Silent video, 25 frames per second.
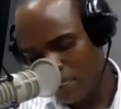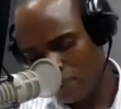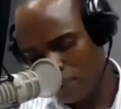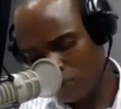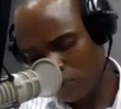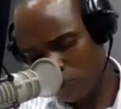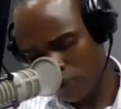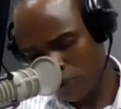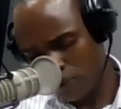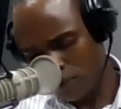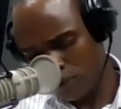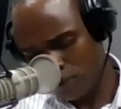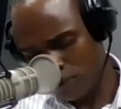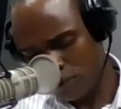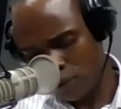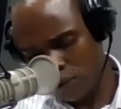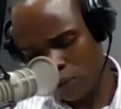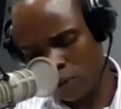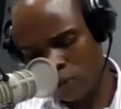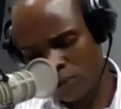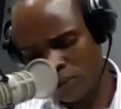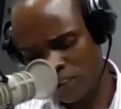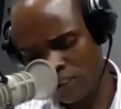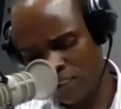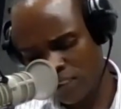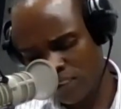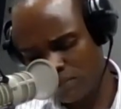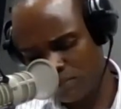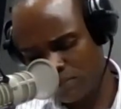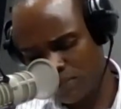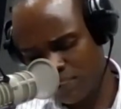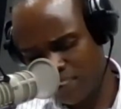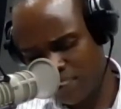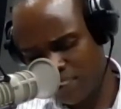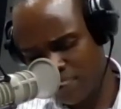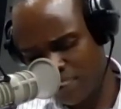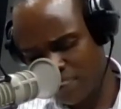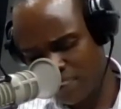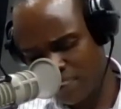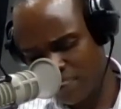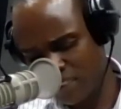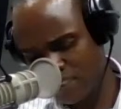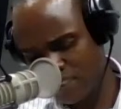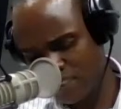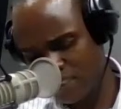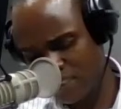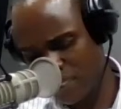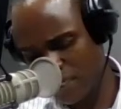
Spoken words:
World Autism Day it is,